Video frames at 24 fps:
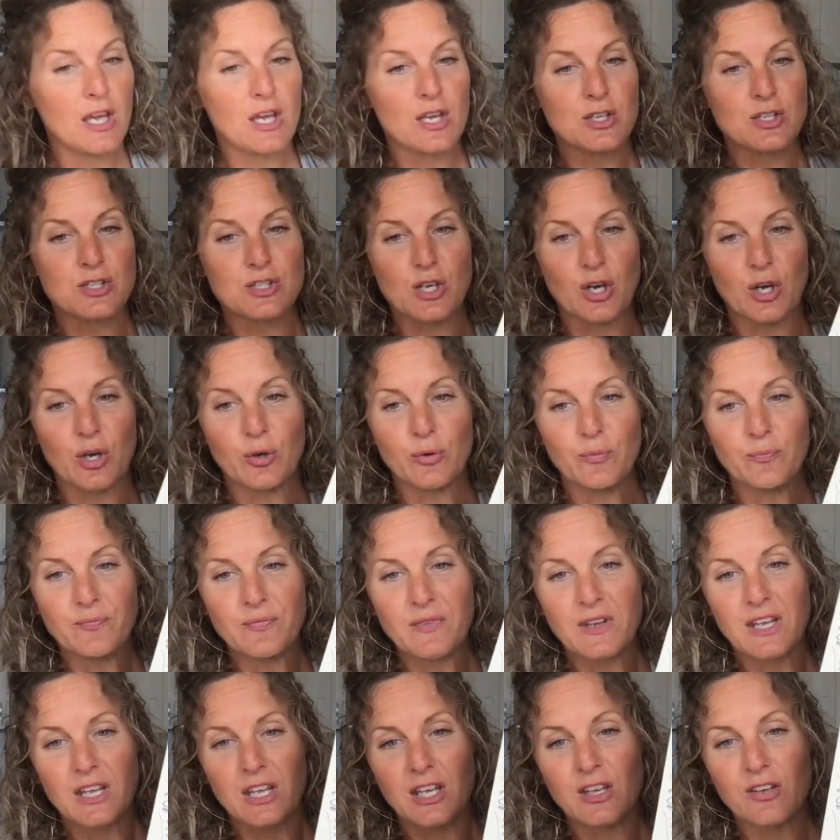So
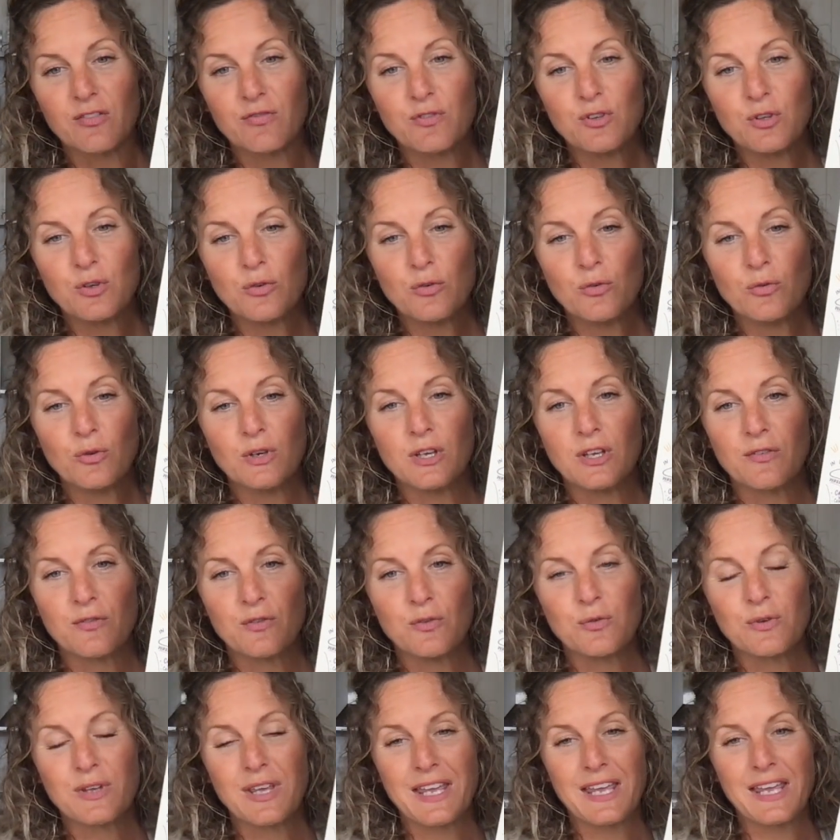if
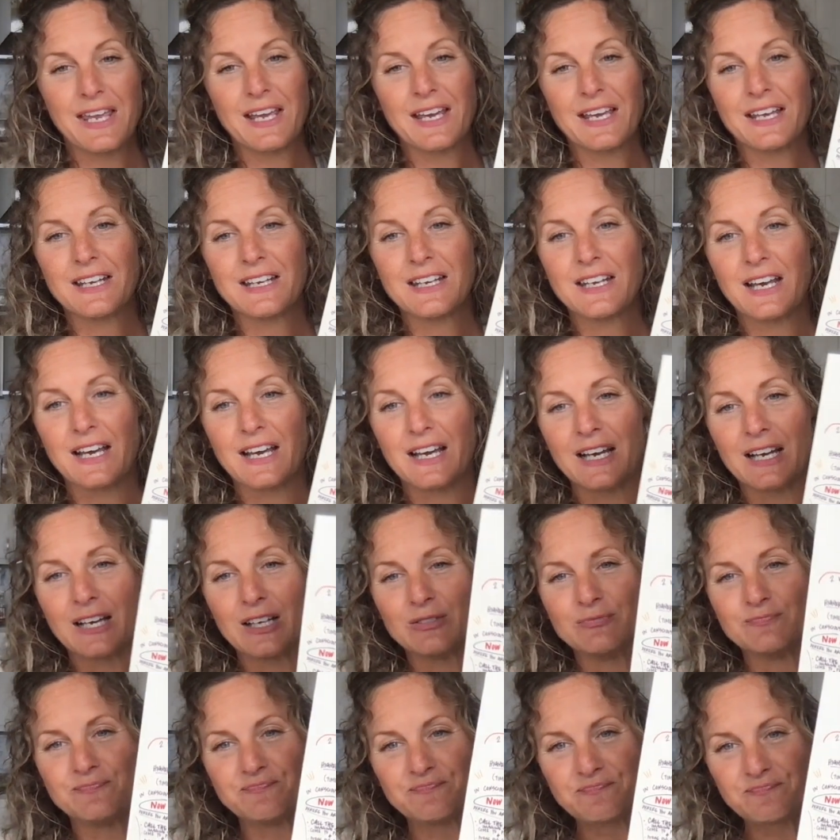you can,
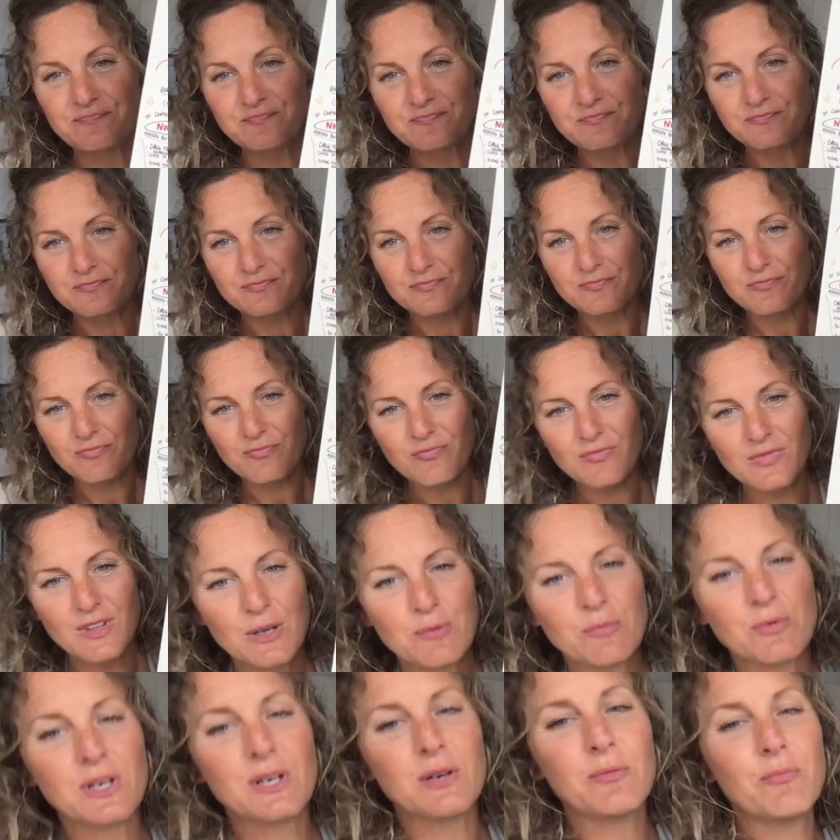
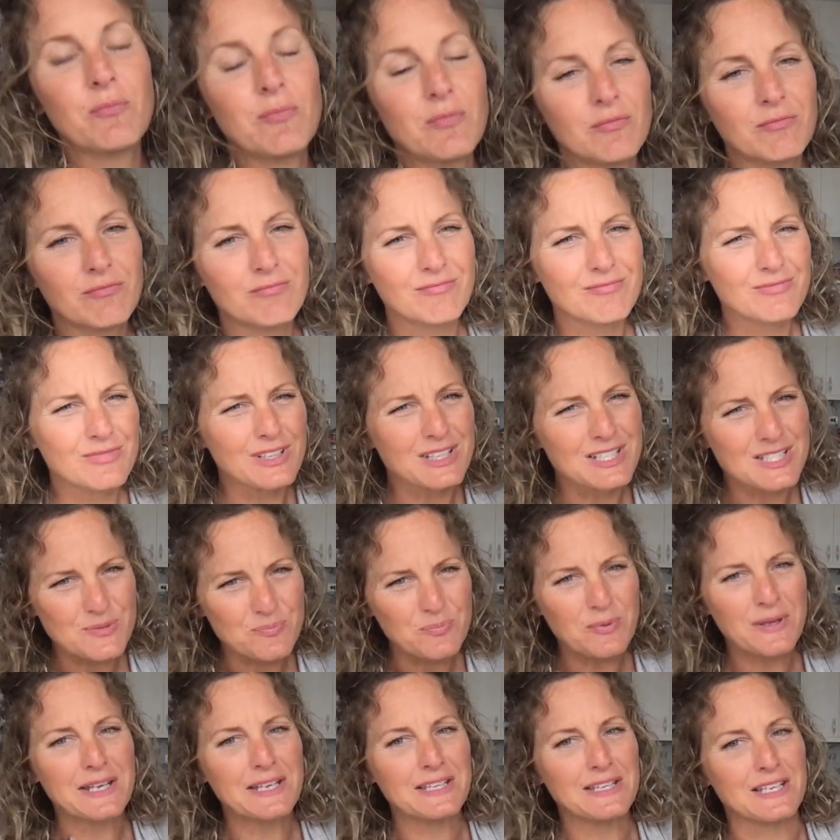I'm gonna
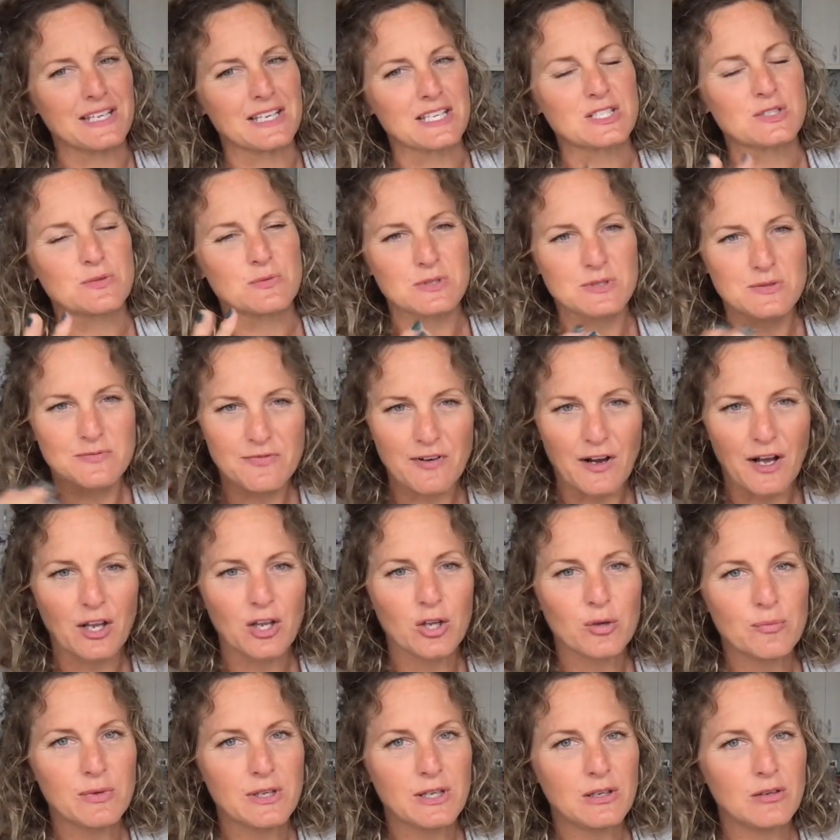explain this. Just follow
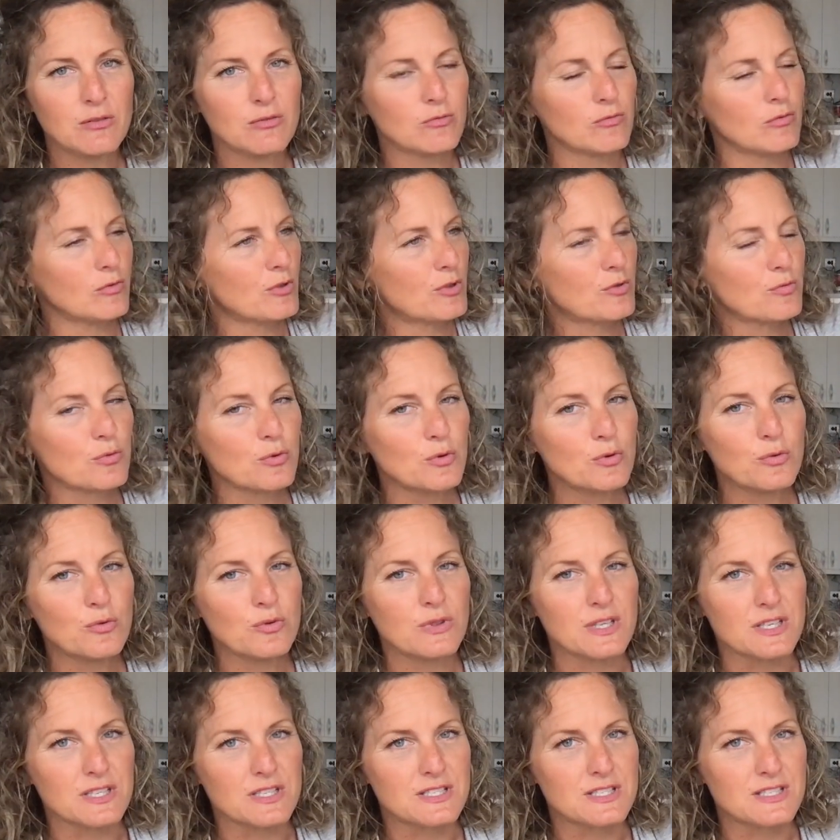me through
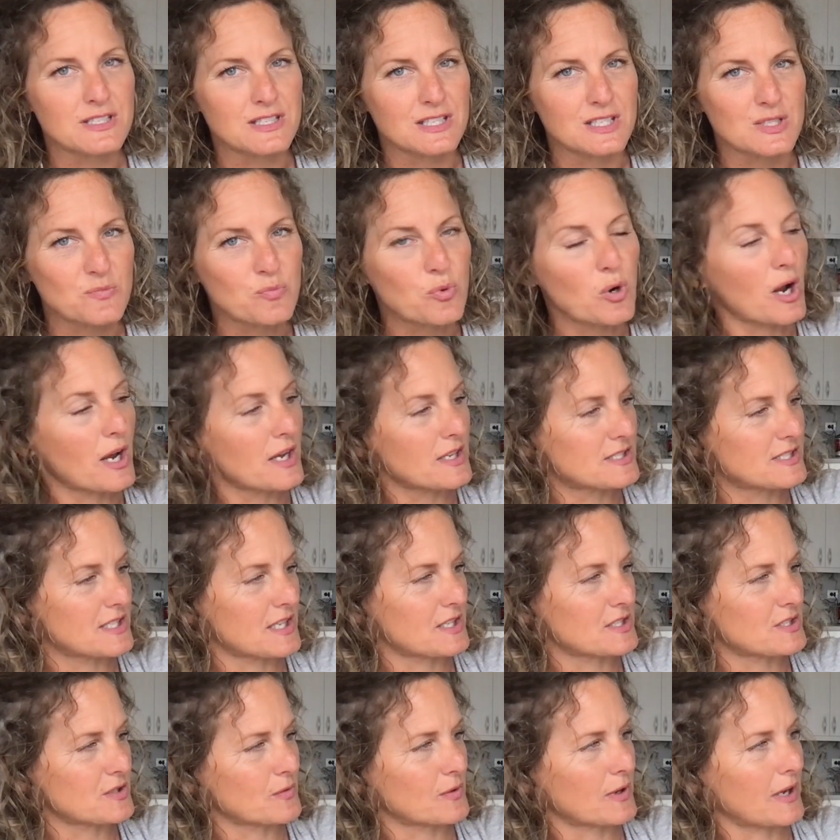this
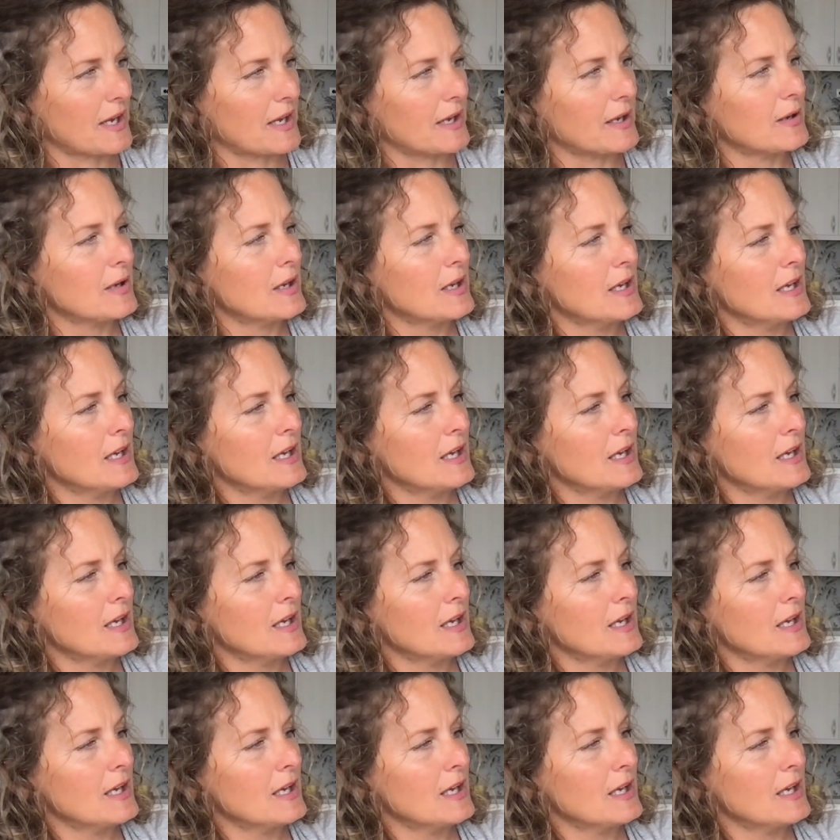process, okay?